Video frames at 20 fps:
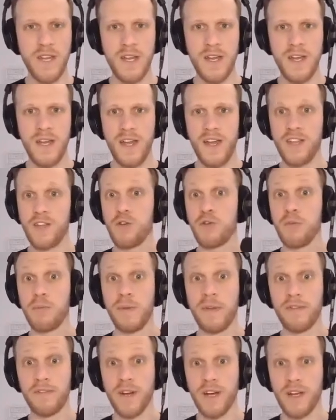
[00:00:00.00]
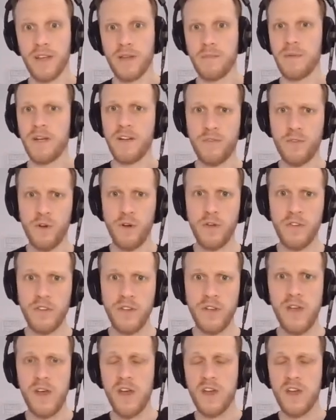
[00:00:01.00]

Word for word: and you will be fine. But of course,